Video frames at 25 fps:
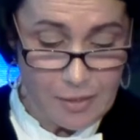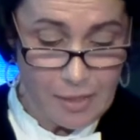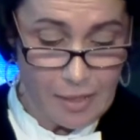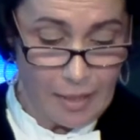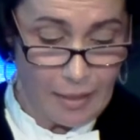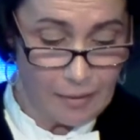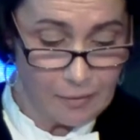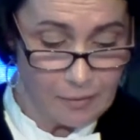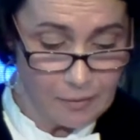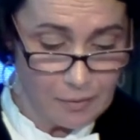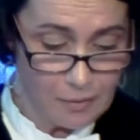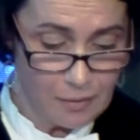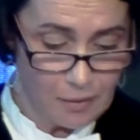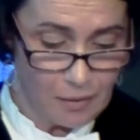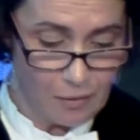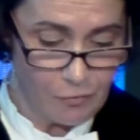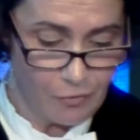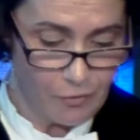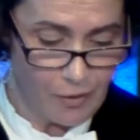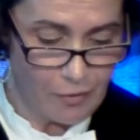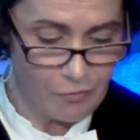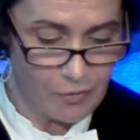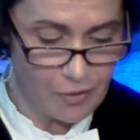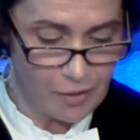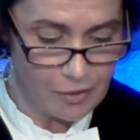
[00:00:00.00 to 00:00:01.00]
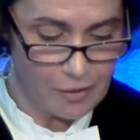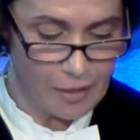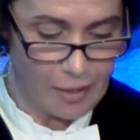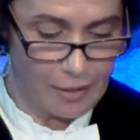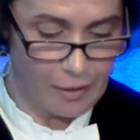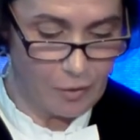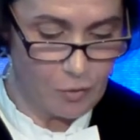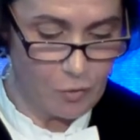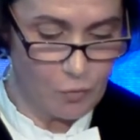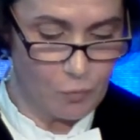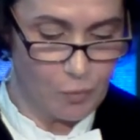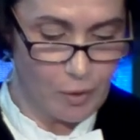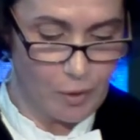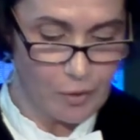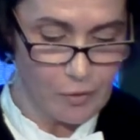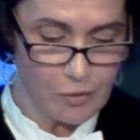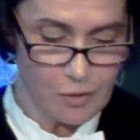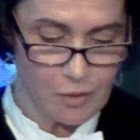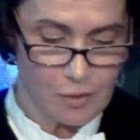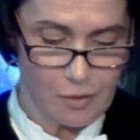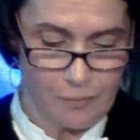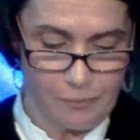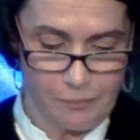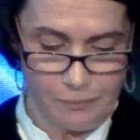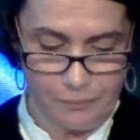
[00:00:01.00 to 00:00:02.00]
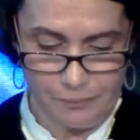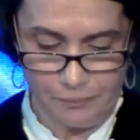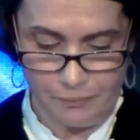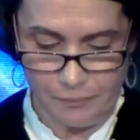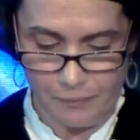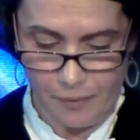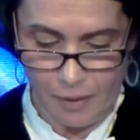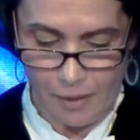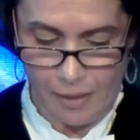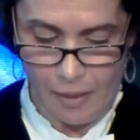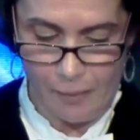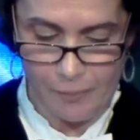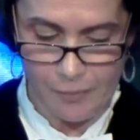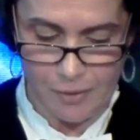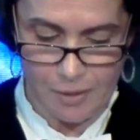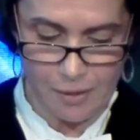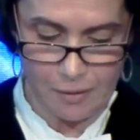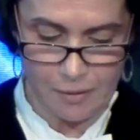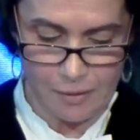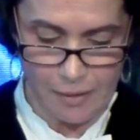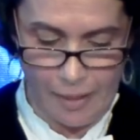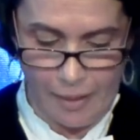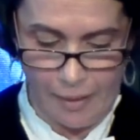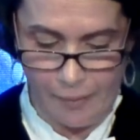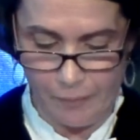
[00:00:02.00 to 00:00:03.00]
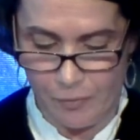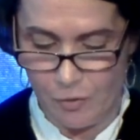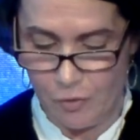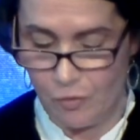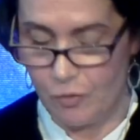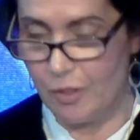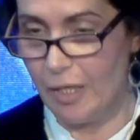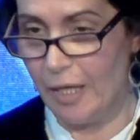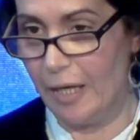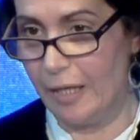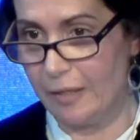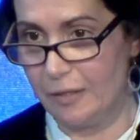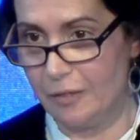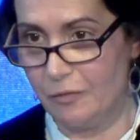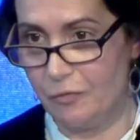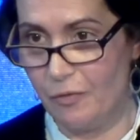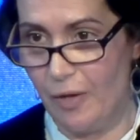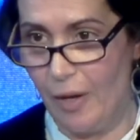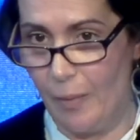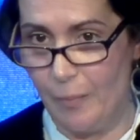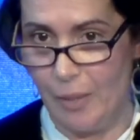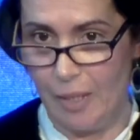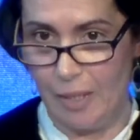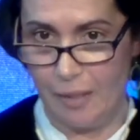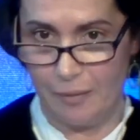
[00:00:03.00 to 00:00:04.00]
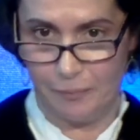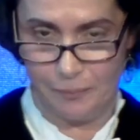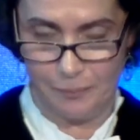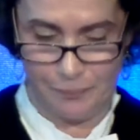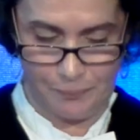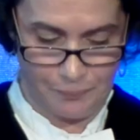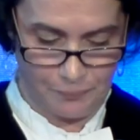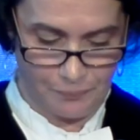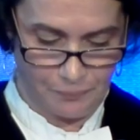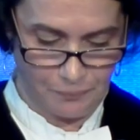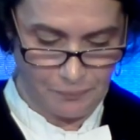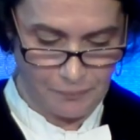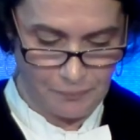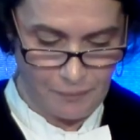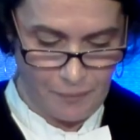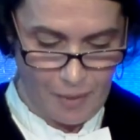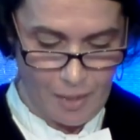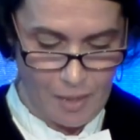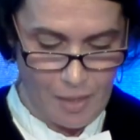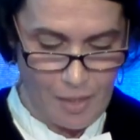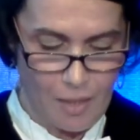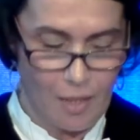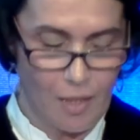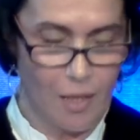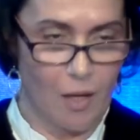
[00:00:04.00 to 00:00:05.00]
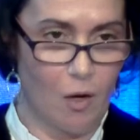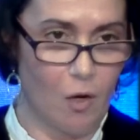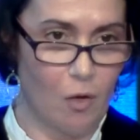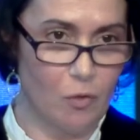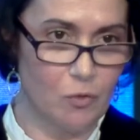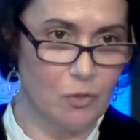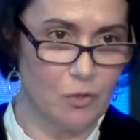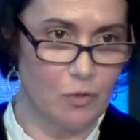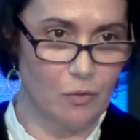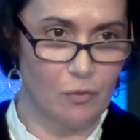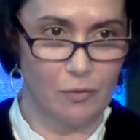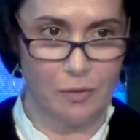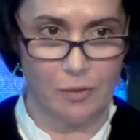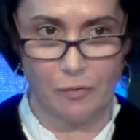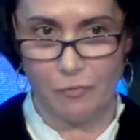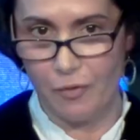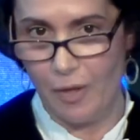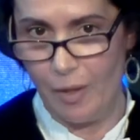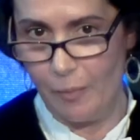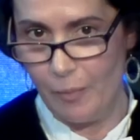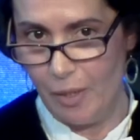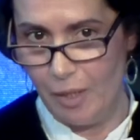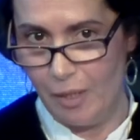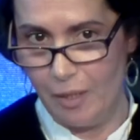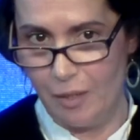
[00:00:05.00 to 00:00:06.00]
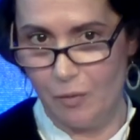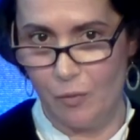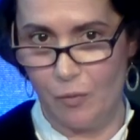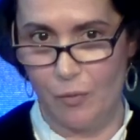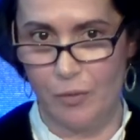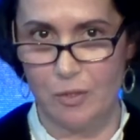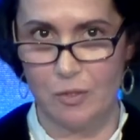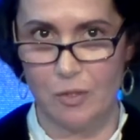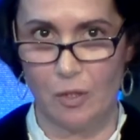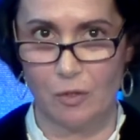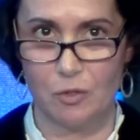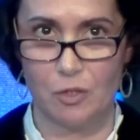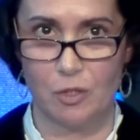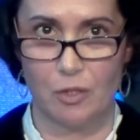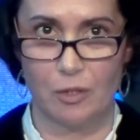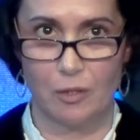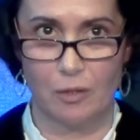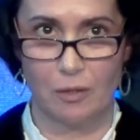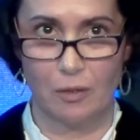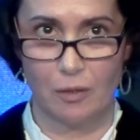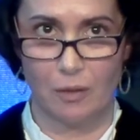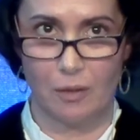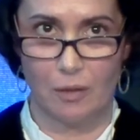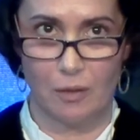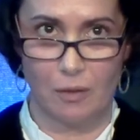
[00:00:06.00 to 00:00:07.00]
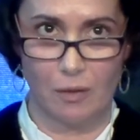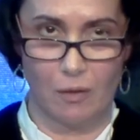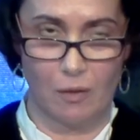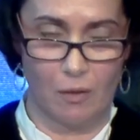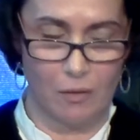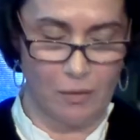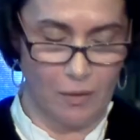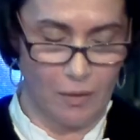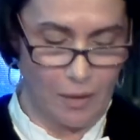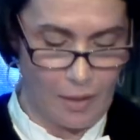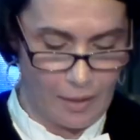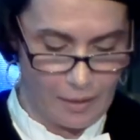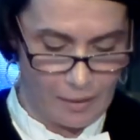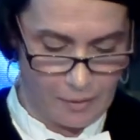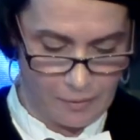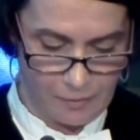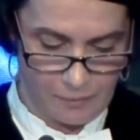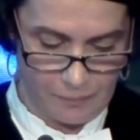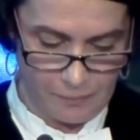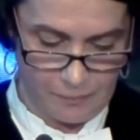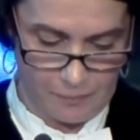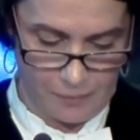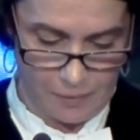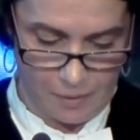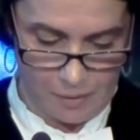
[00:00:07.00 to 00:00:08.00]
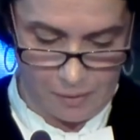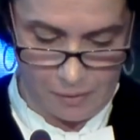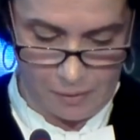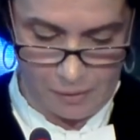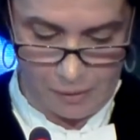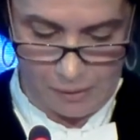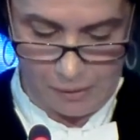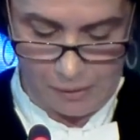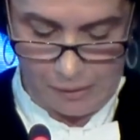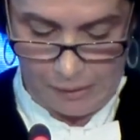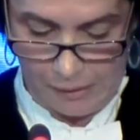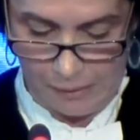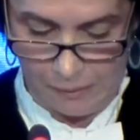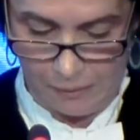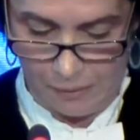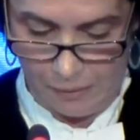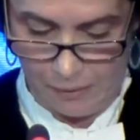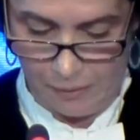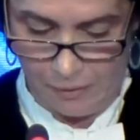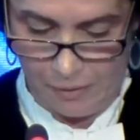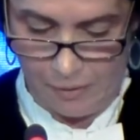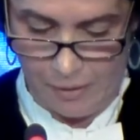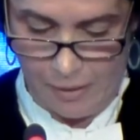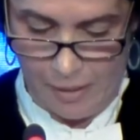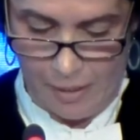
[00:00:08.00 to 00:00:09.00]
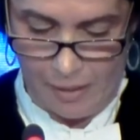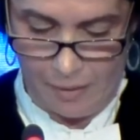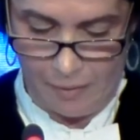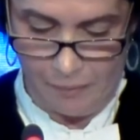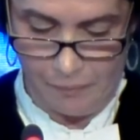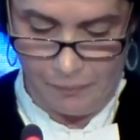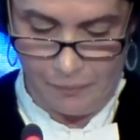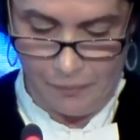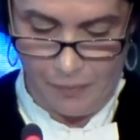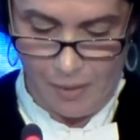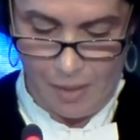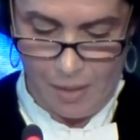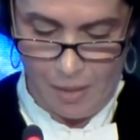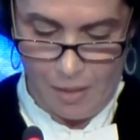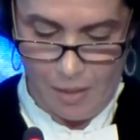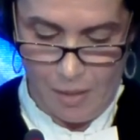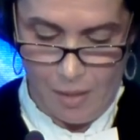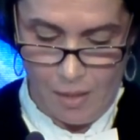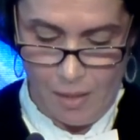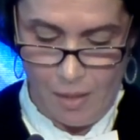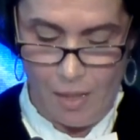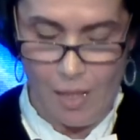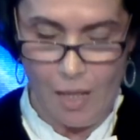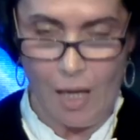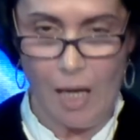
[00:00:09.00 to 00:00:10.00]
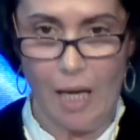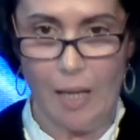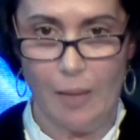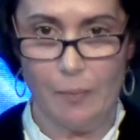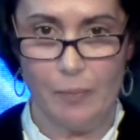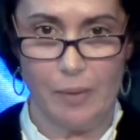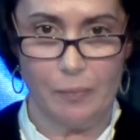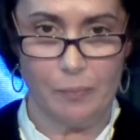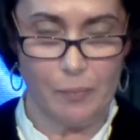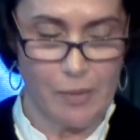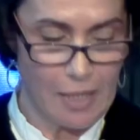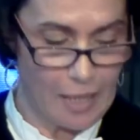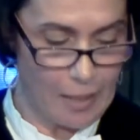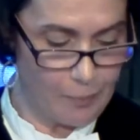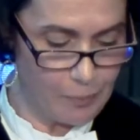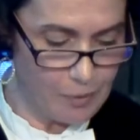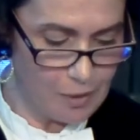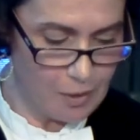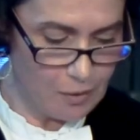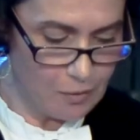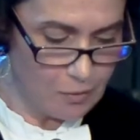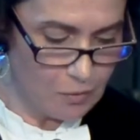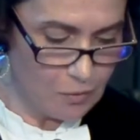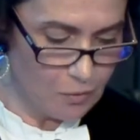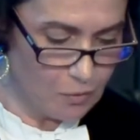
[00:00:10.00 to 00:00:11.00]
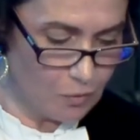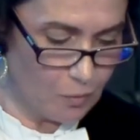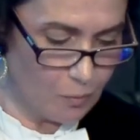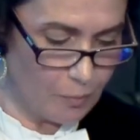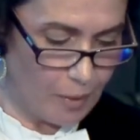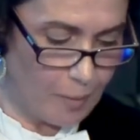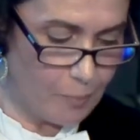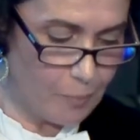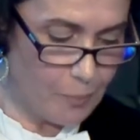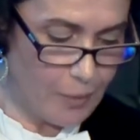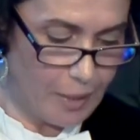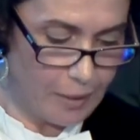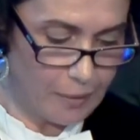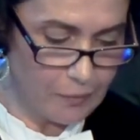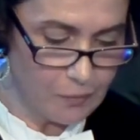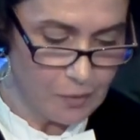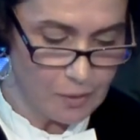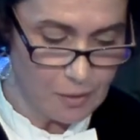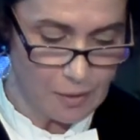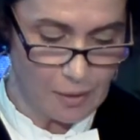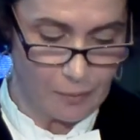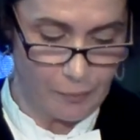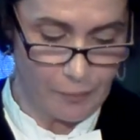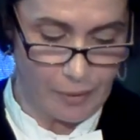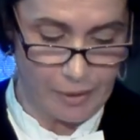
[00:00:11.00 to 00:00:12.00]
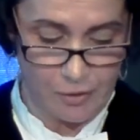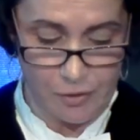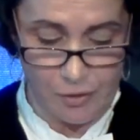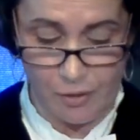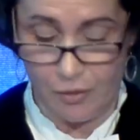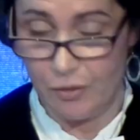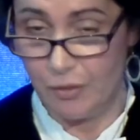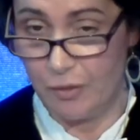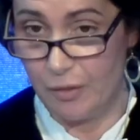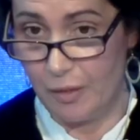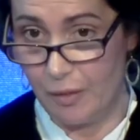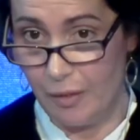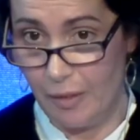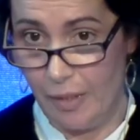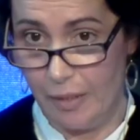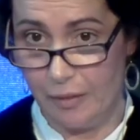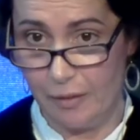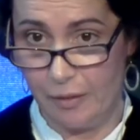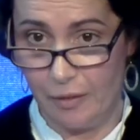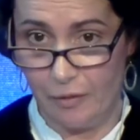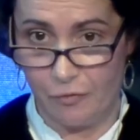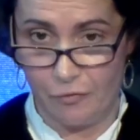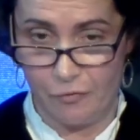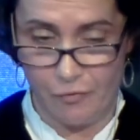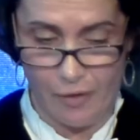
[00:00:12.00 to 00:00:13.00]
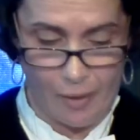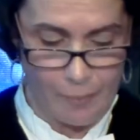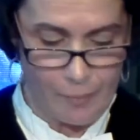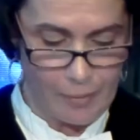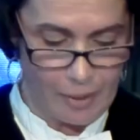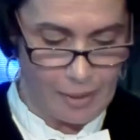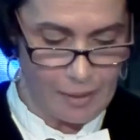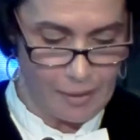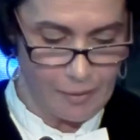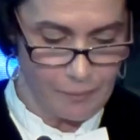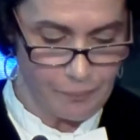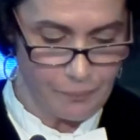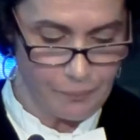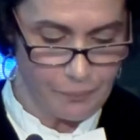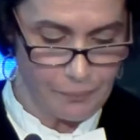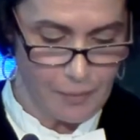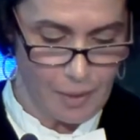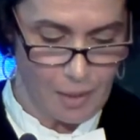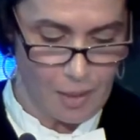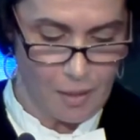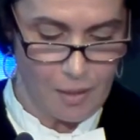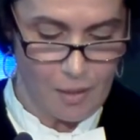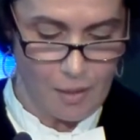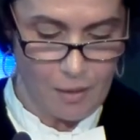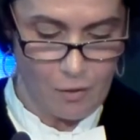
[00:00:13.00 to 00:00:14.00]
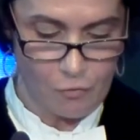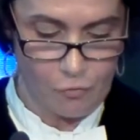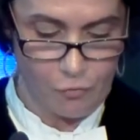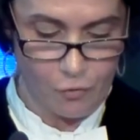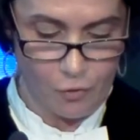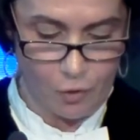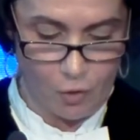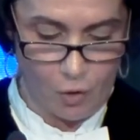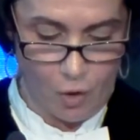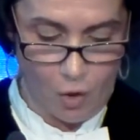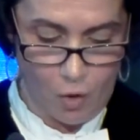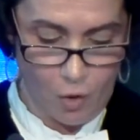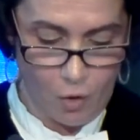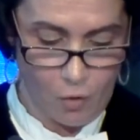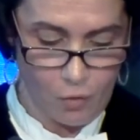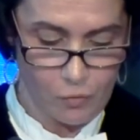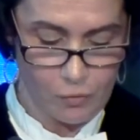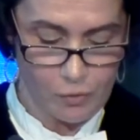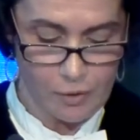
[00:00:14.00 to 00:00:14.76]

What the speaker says: the end of every thank you words comes the time to thank the family. Also the family who is watching online today. I am indebted to my parents and my sister and her family for all